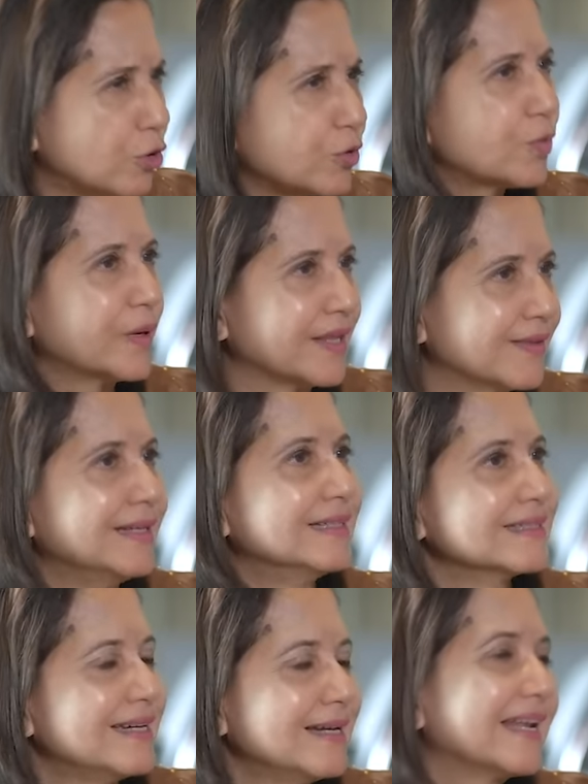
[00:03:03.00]
good with,
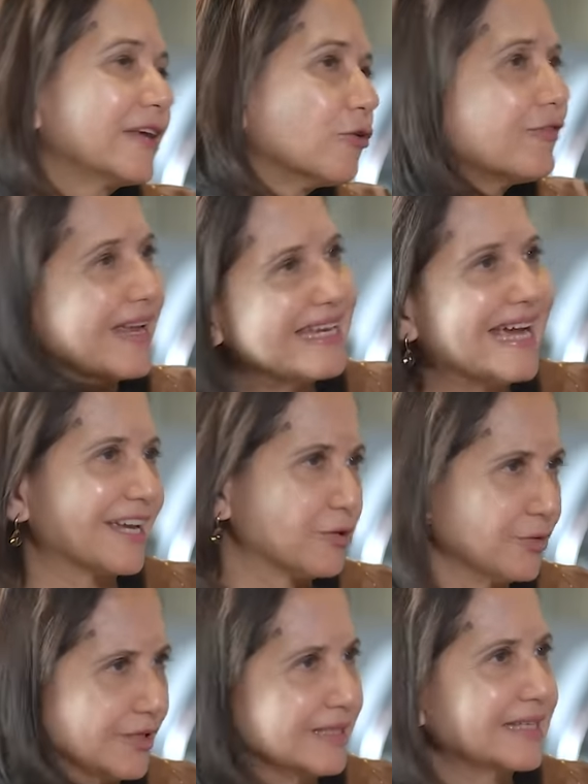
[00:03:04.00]
like, you're fairly
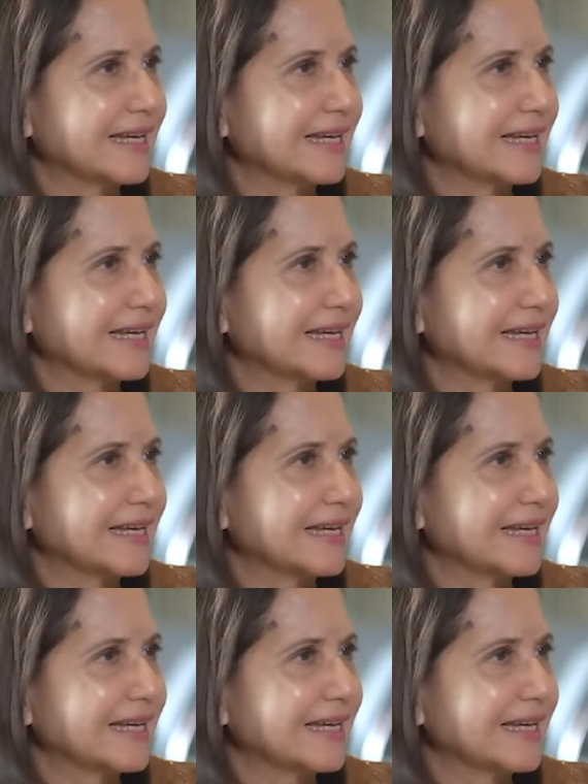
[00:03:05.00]
accurate.